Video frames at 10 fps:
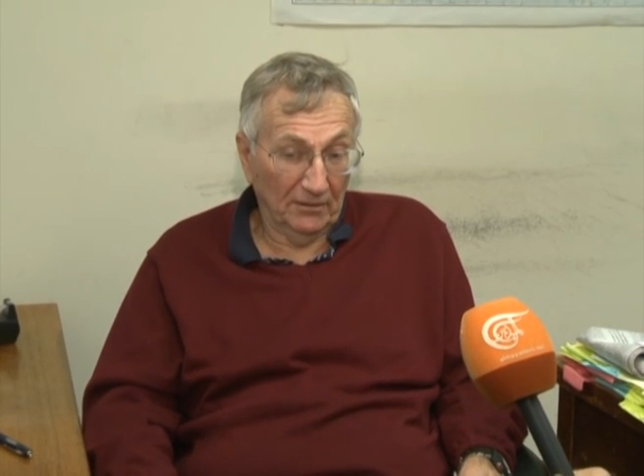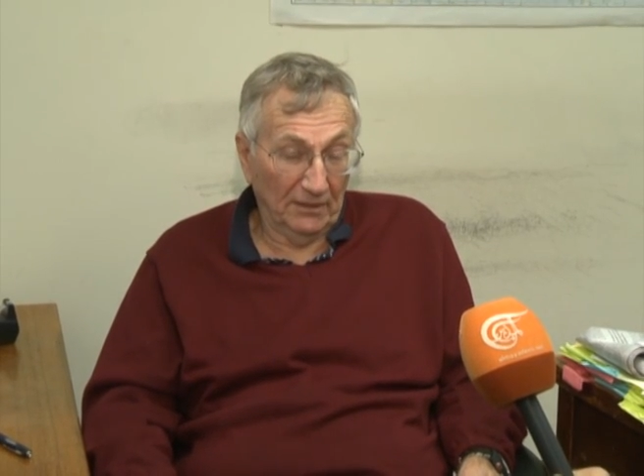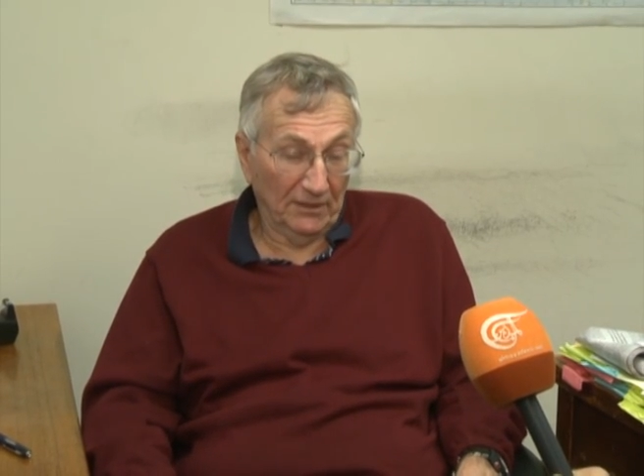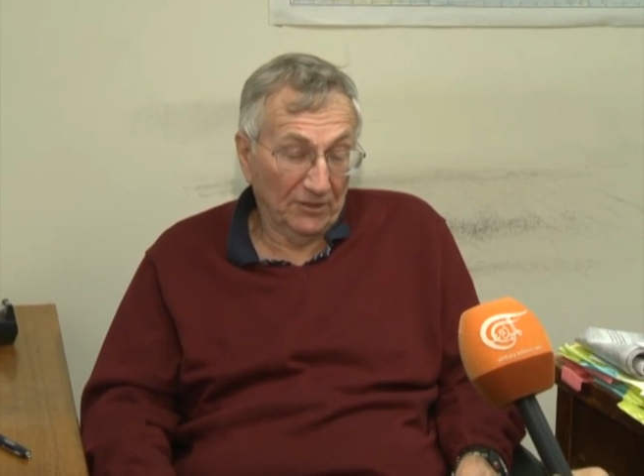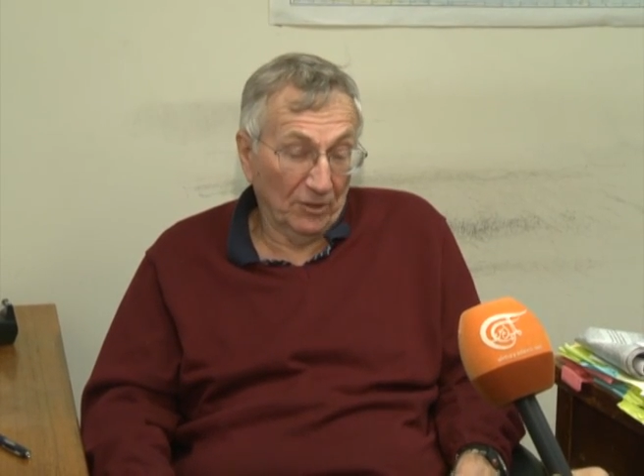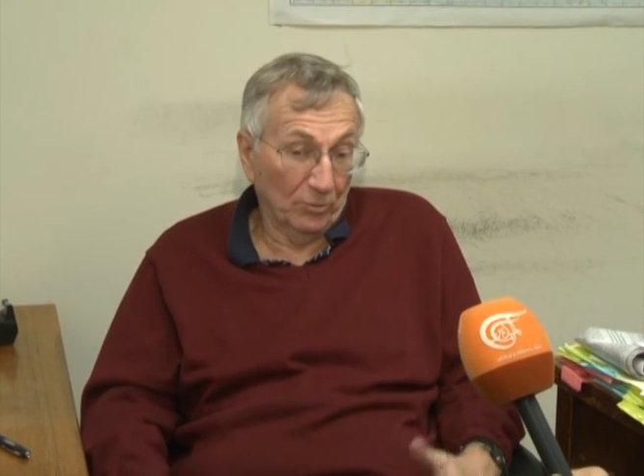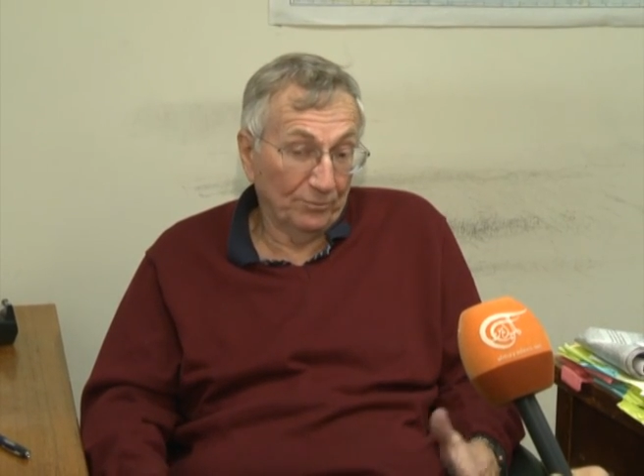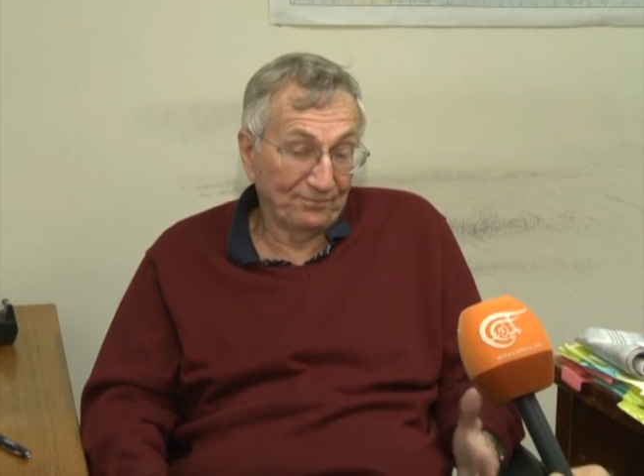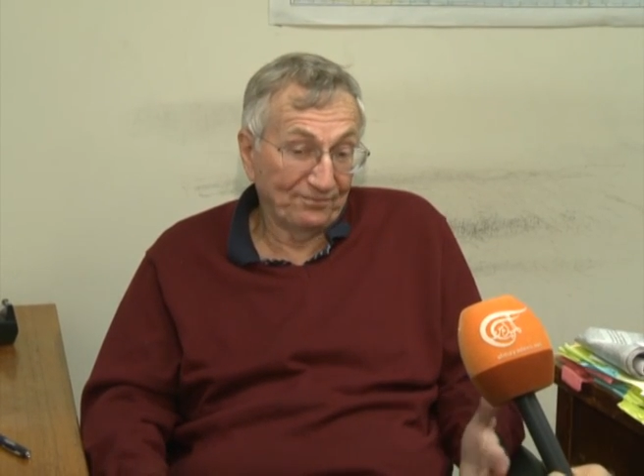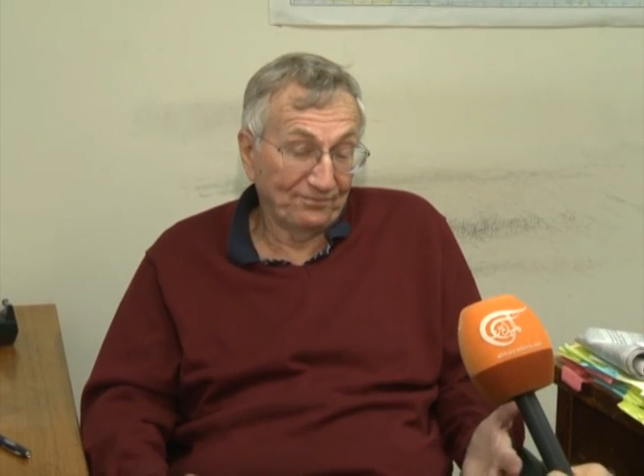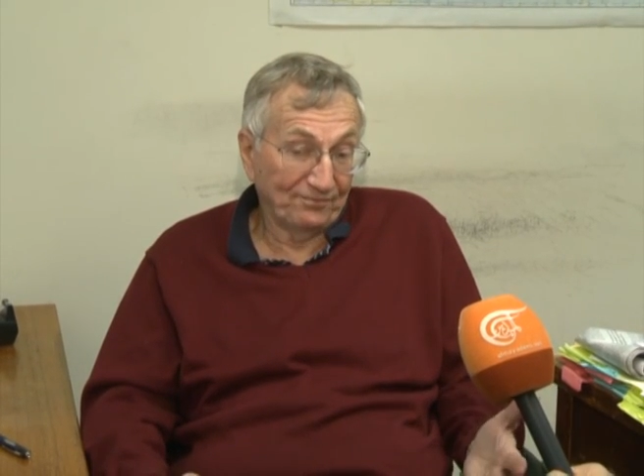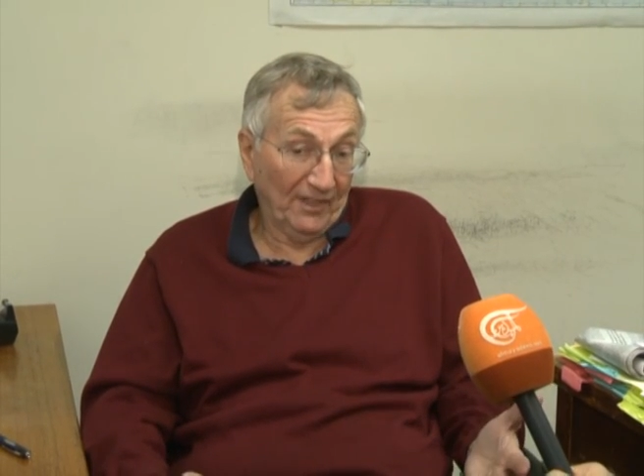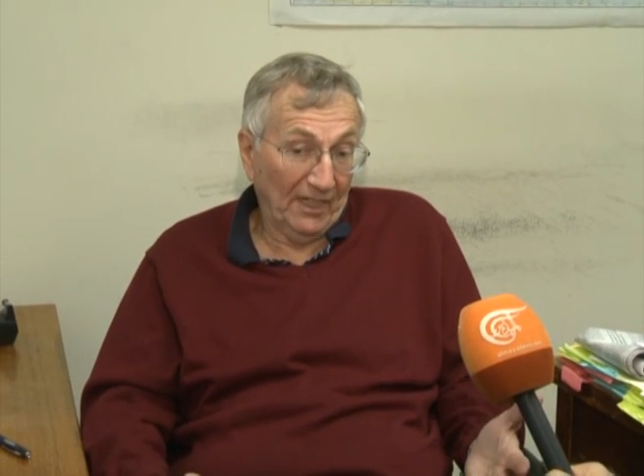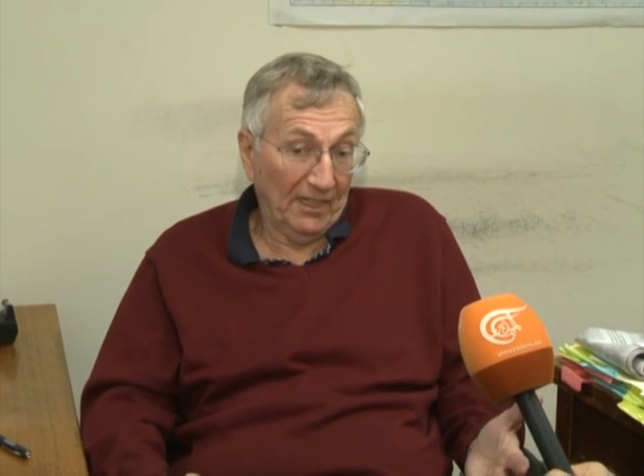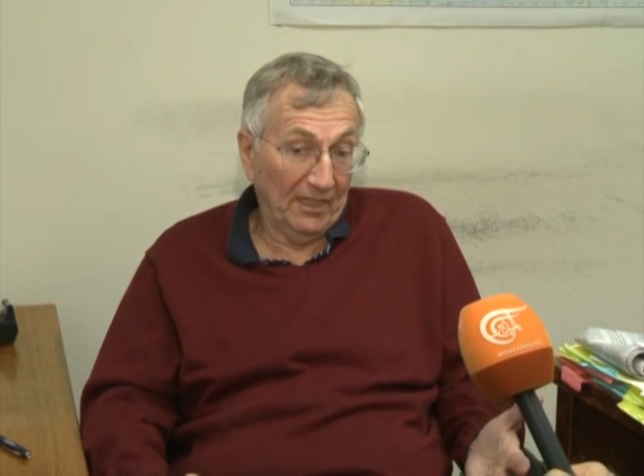And so,
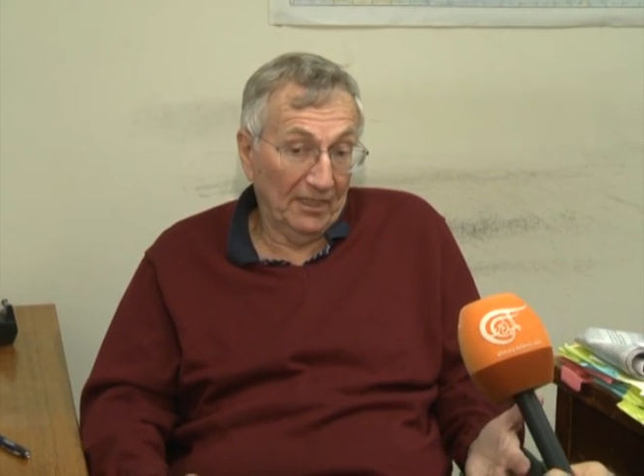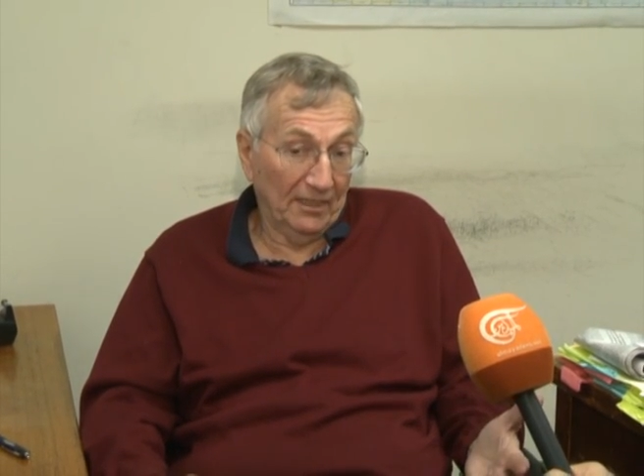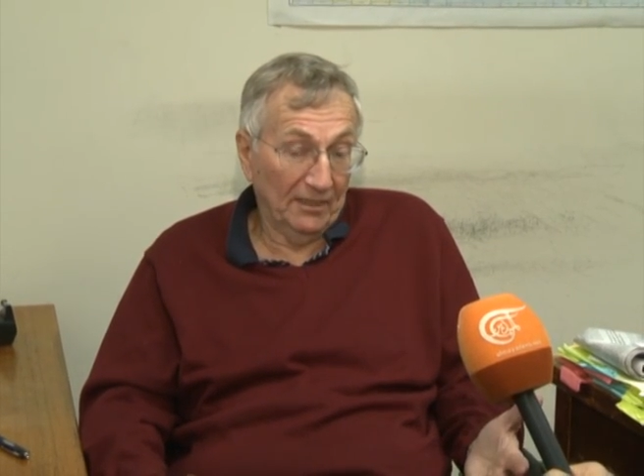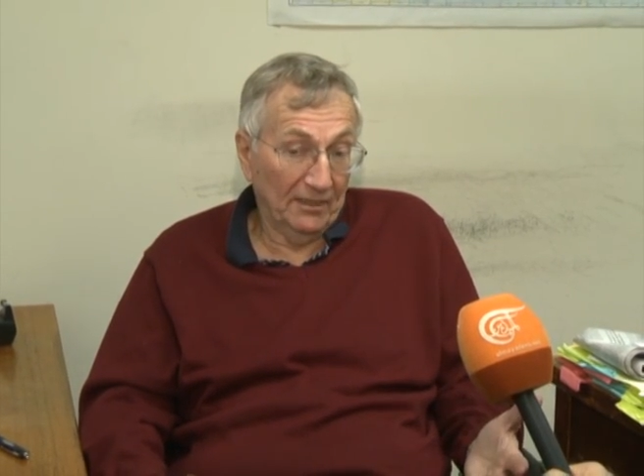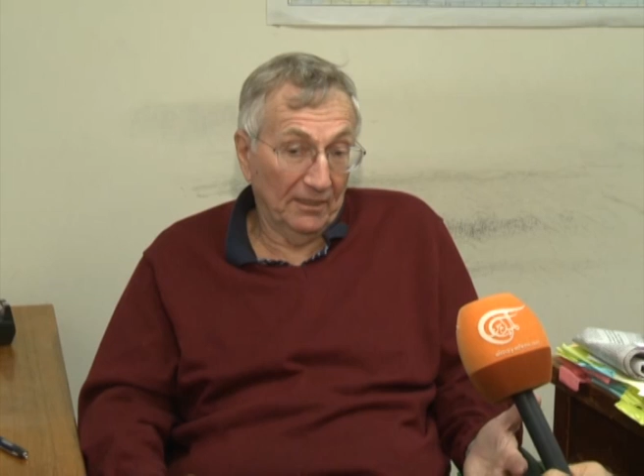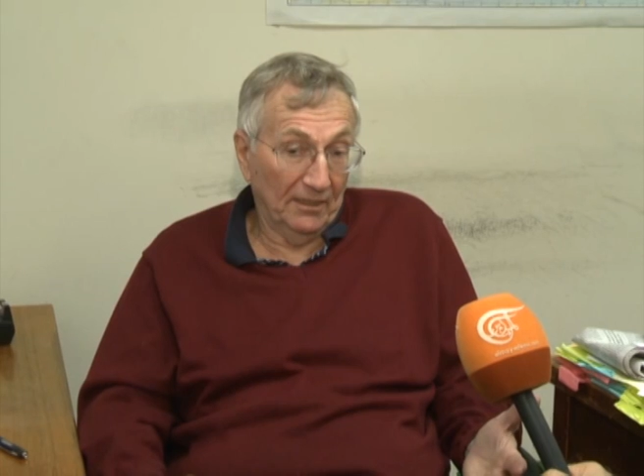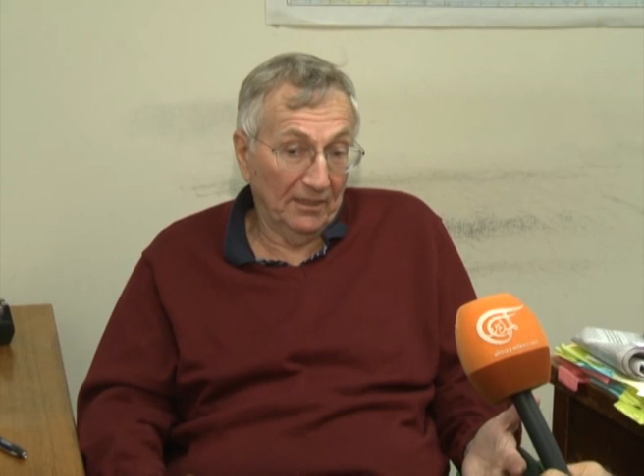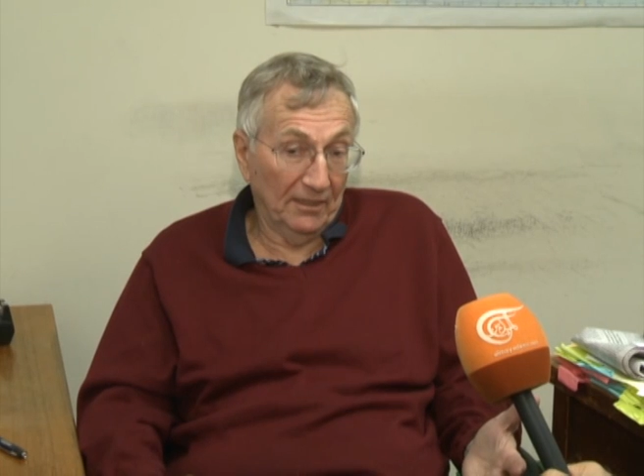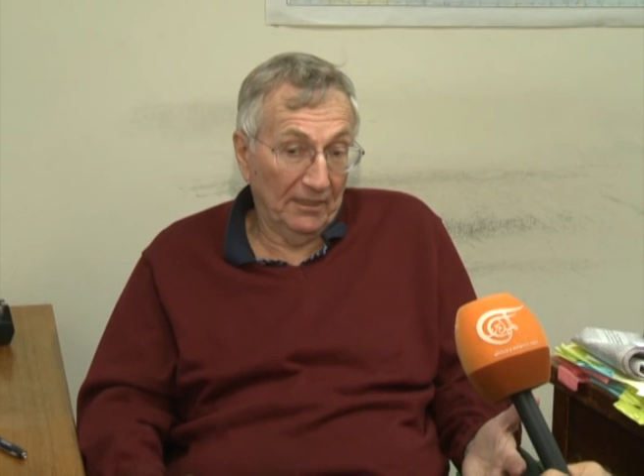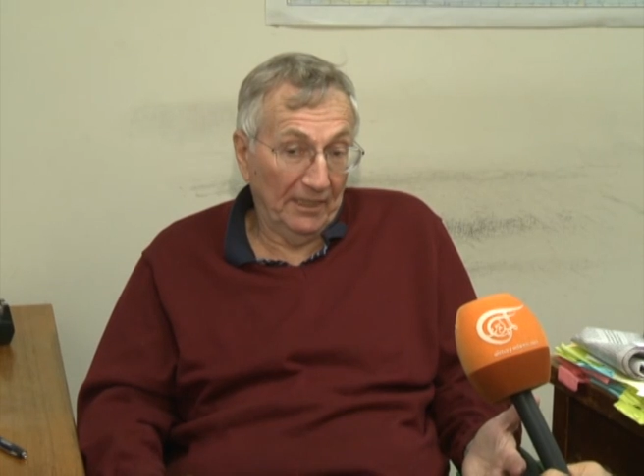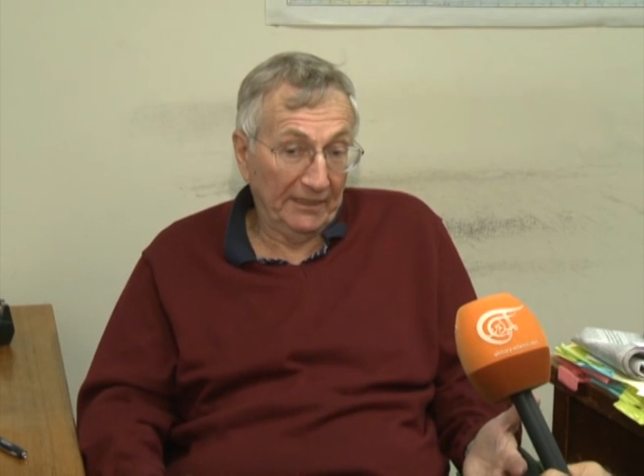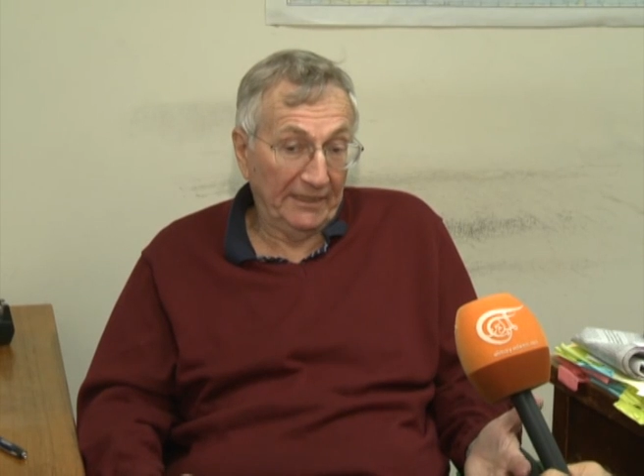at